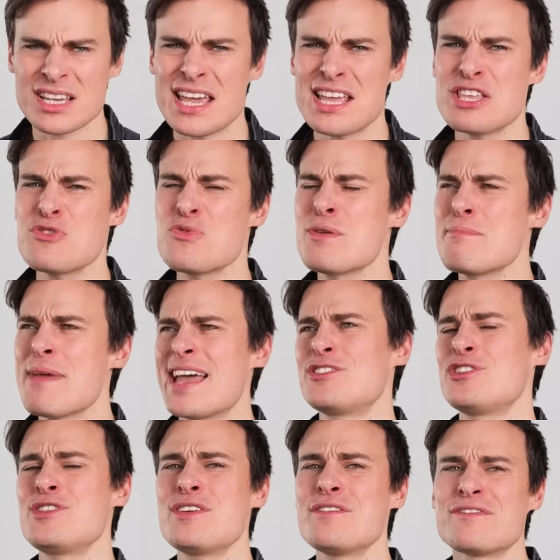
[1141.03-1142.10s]
can you
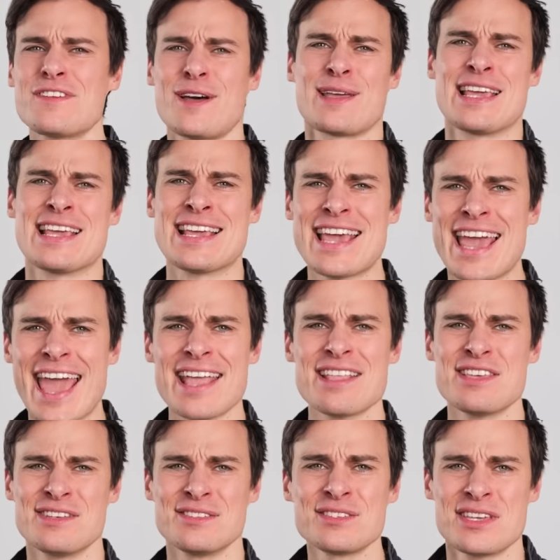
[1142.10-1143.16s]
imagine the fucking
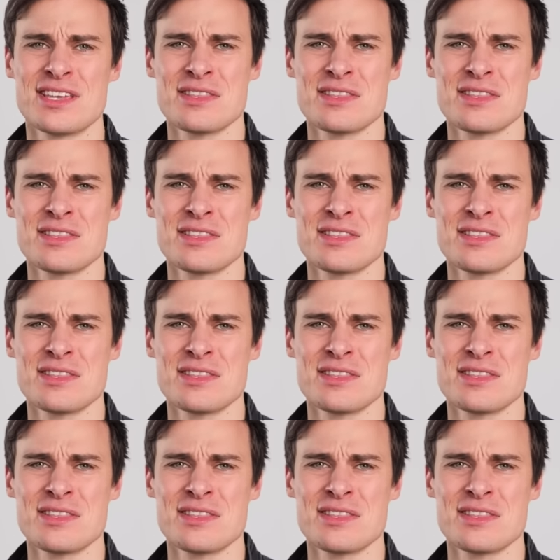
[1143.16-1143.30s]
canyons